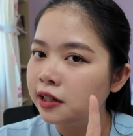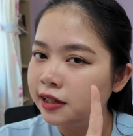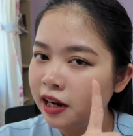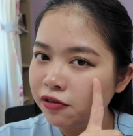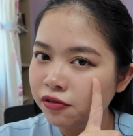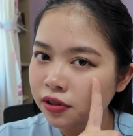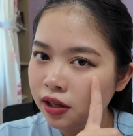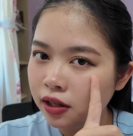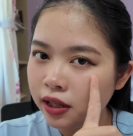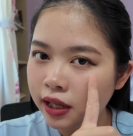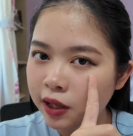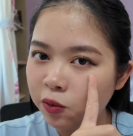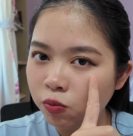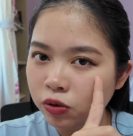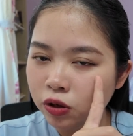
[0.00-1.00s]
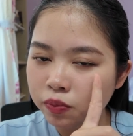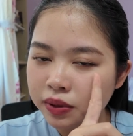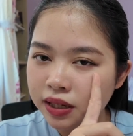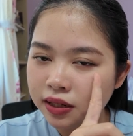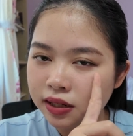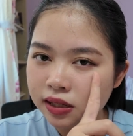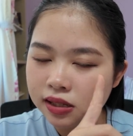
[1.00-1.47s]
definitely it will
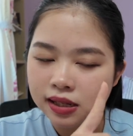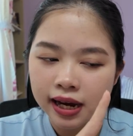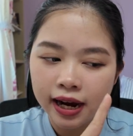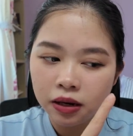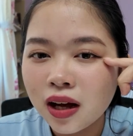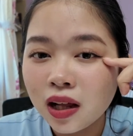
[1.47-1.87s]
be this side.